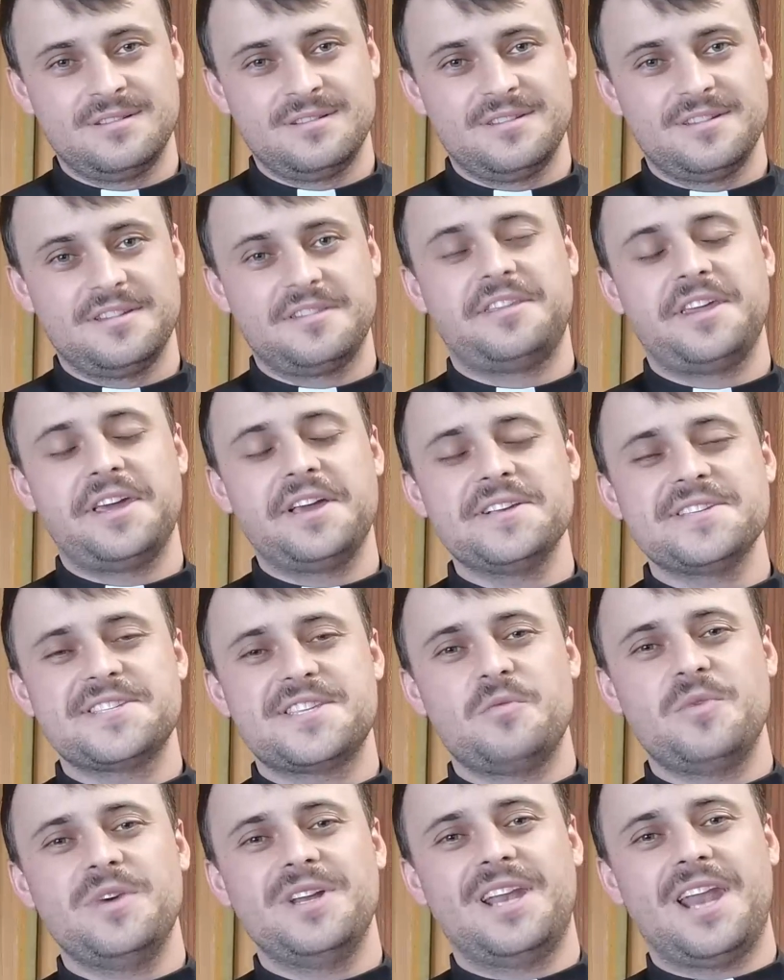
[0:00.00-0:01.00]
The things
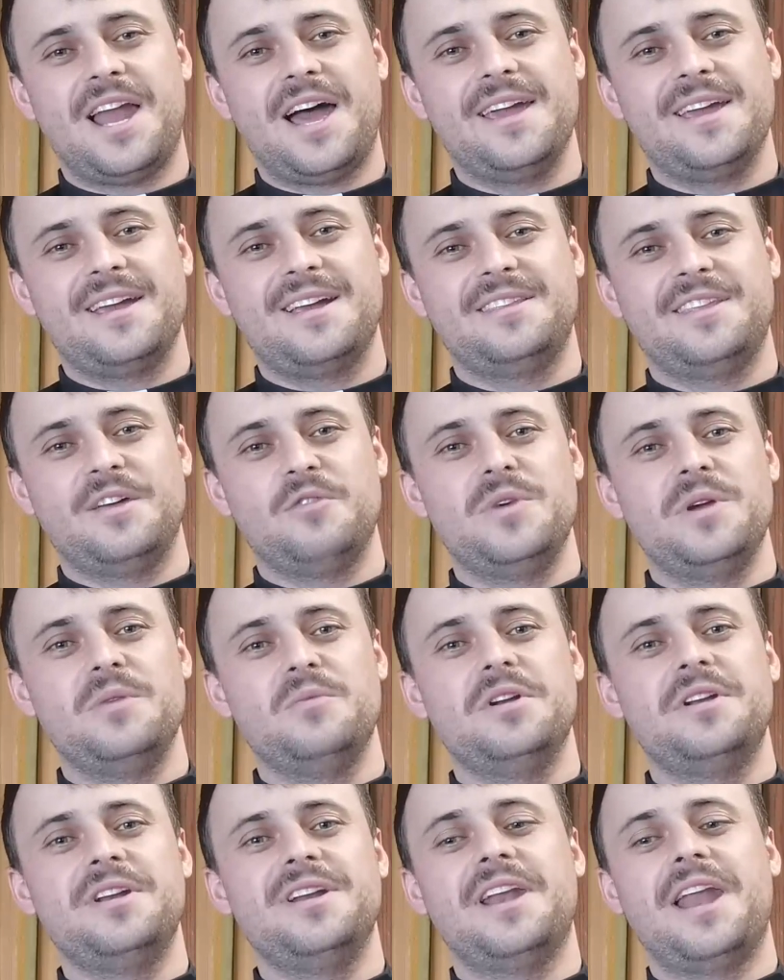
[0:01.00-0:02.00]
that we'd like, that we
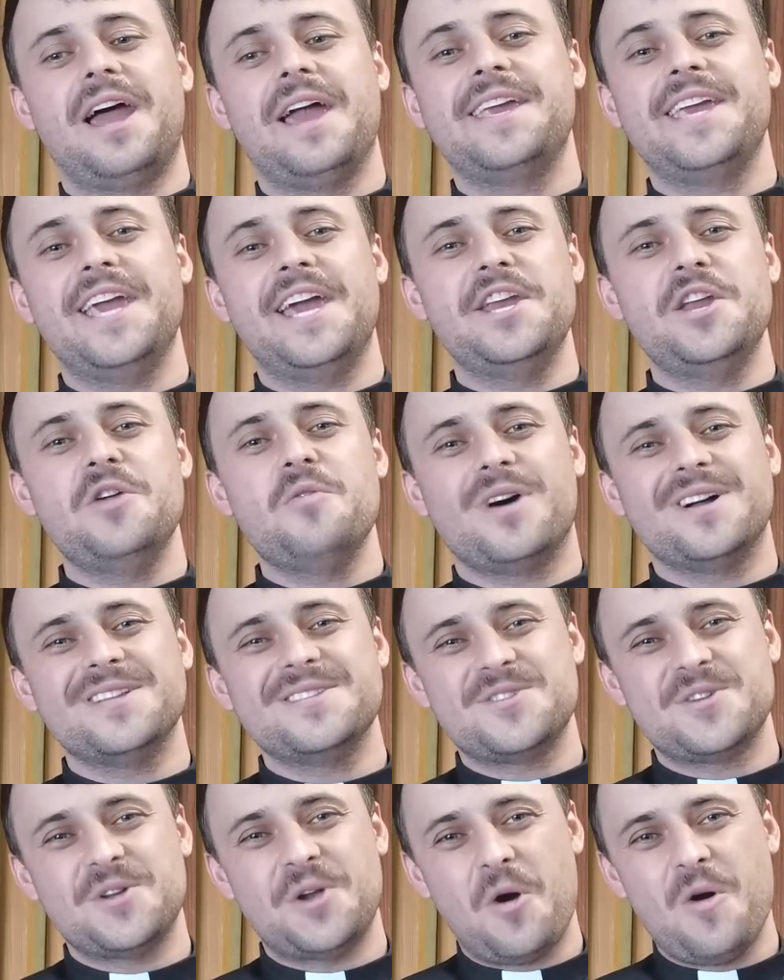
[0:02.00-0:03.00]
wouldn't like anyone
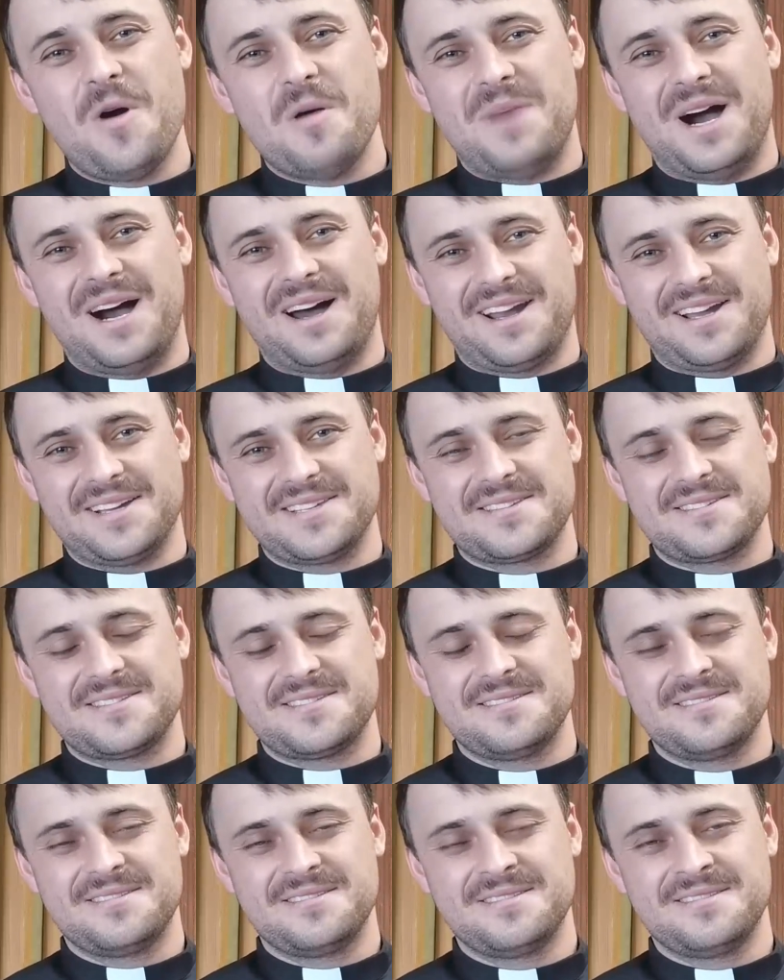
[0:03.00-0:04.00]
to know about
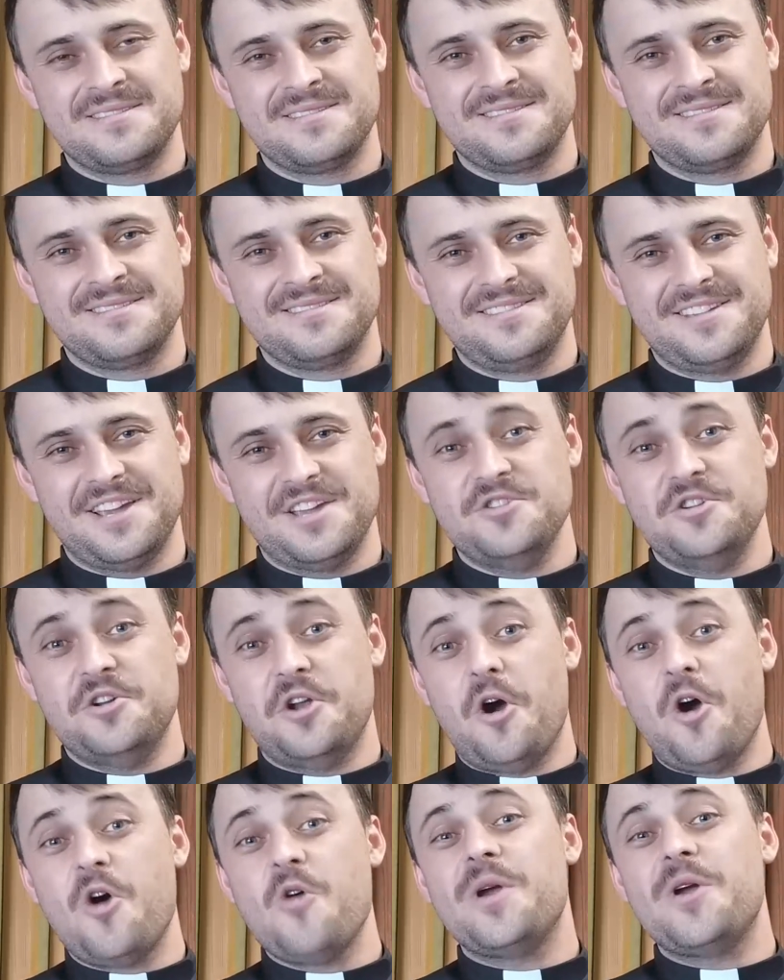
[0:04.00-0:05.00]
us. And you
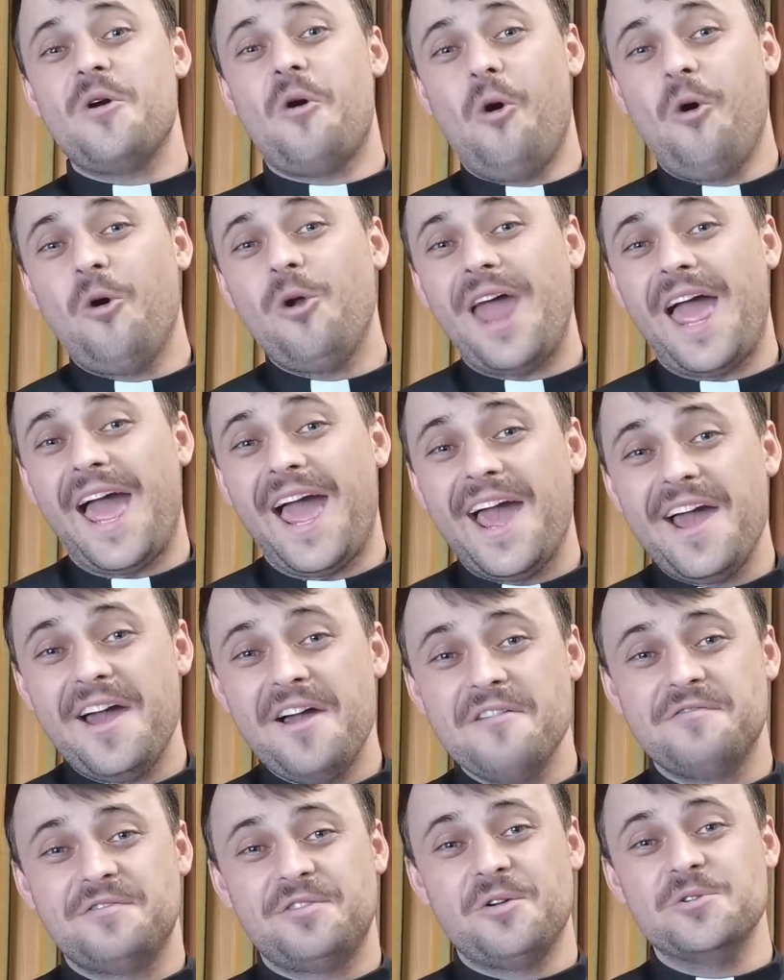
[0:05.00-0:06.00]
know, we all
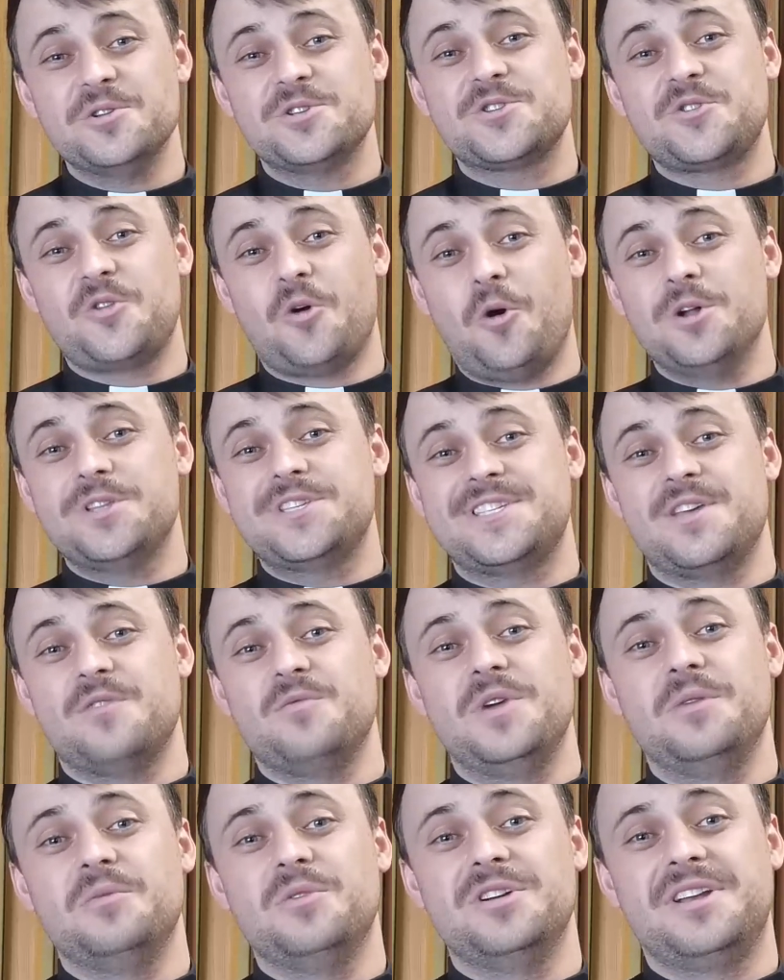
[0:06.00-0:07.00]
have those thoughts that
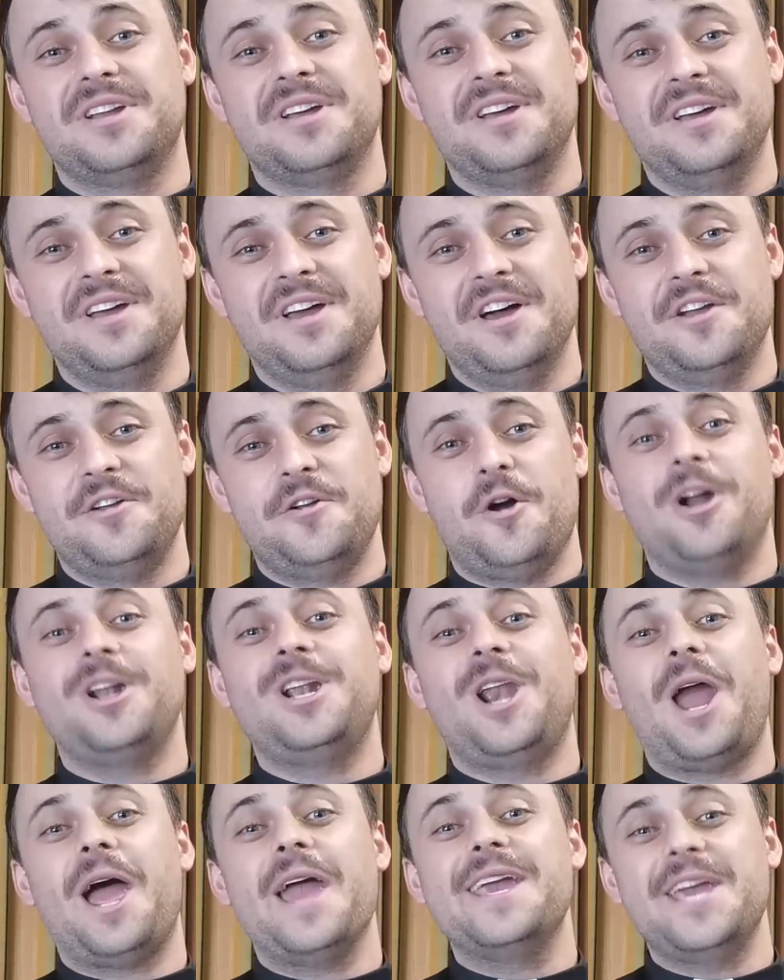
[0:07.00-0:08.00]
we would not
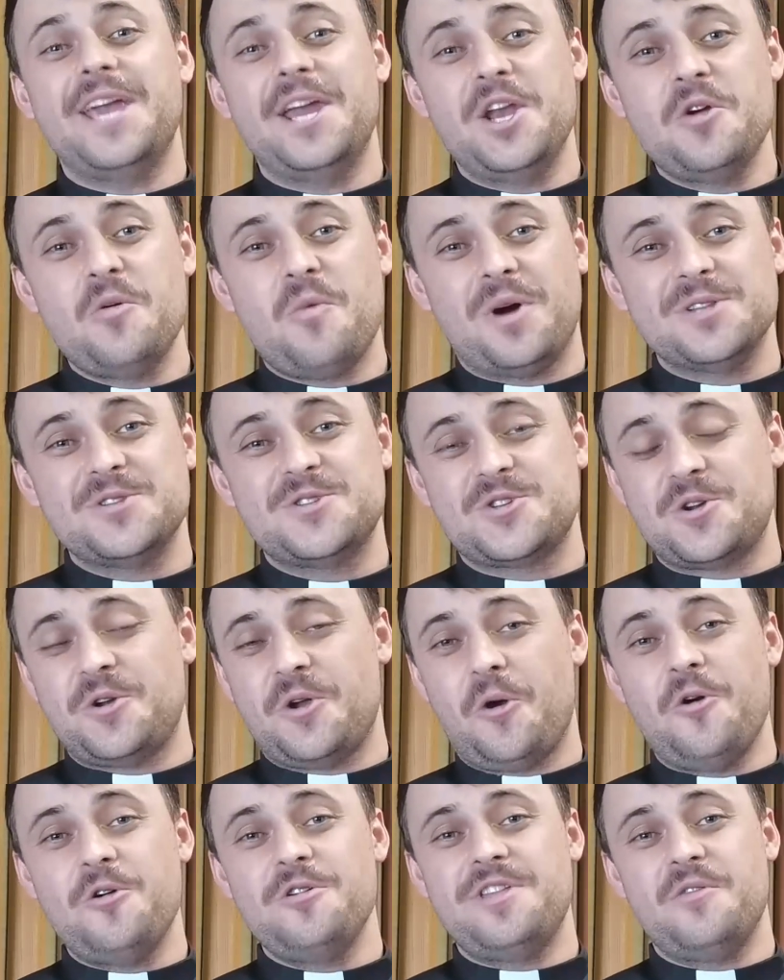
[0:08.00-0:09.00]
like anyone to
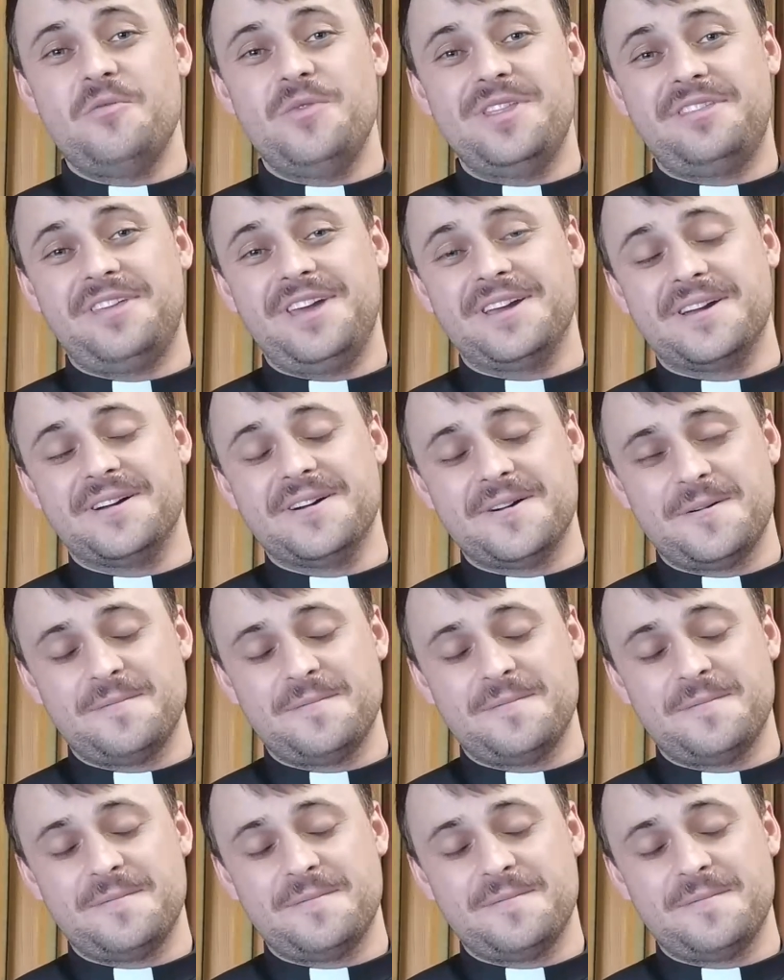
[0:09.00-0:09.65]
know that we think.